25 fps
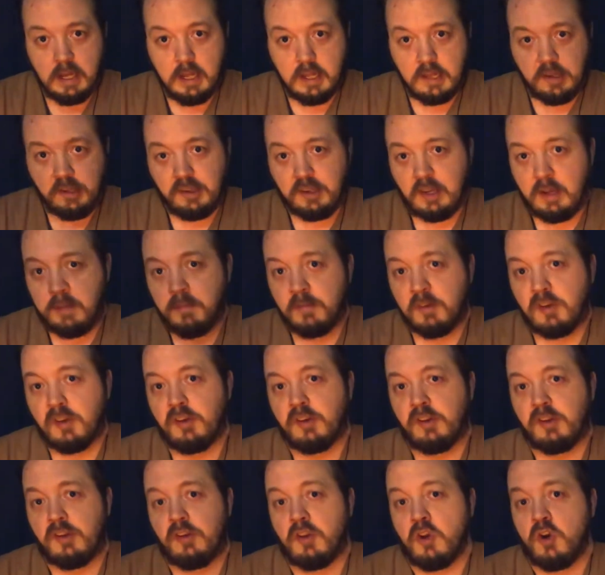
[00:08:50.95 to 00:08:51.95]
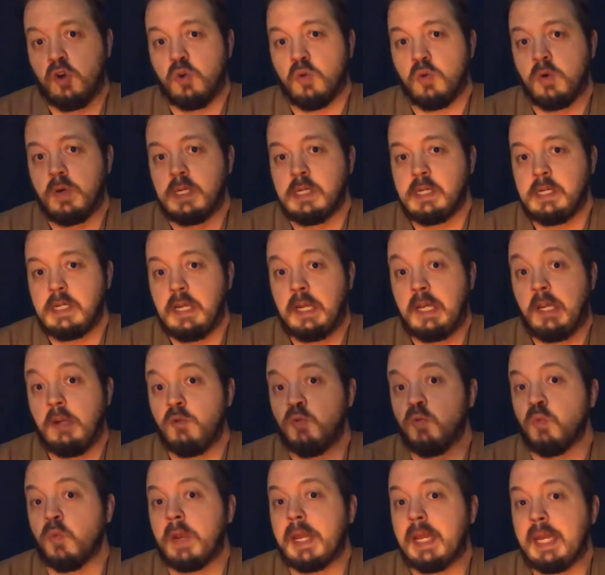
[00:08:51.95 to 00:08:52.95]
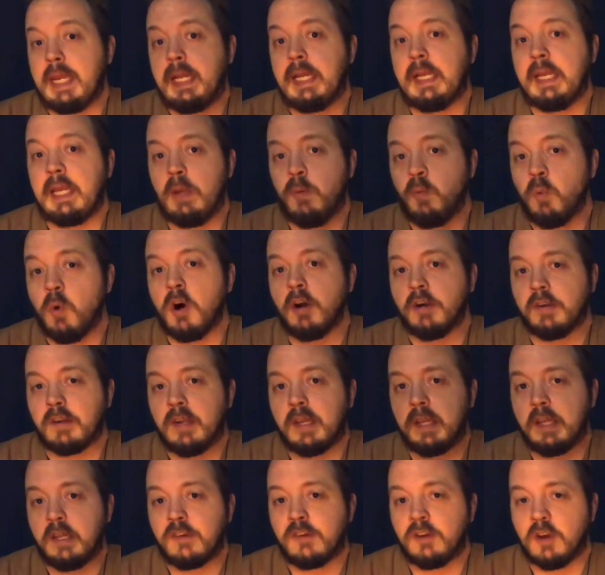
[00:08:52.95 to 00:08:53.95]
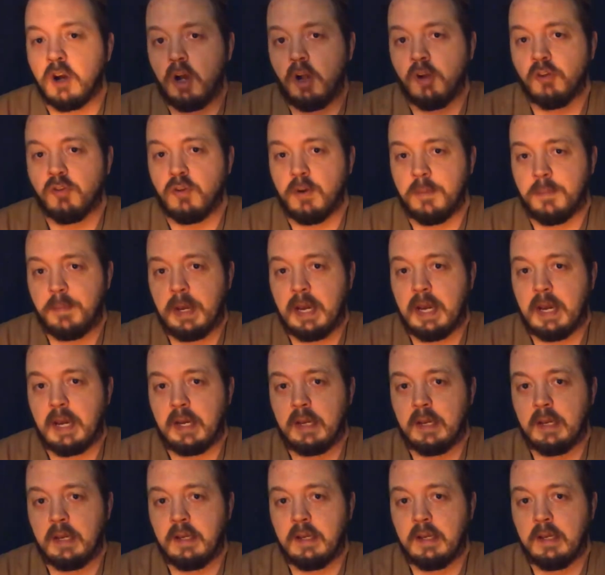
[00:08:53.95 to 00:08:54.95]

Seems as though he really wanted his cauldron back.